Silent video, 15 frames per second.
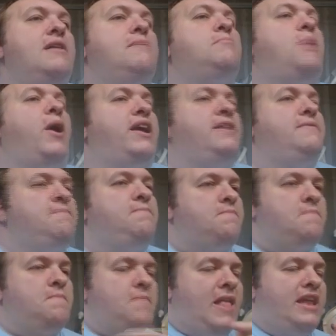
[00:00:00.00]
Brian,
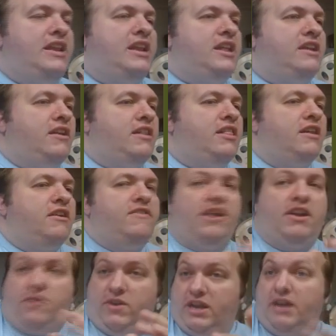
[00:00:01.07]
I need to clarify.
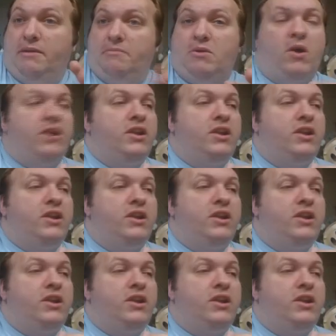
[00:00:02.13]
Keep going.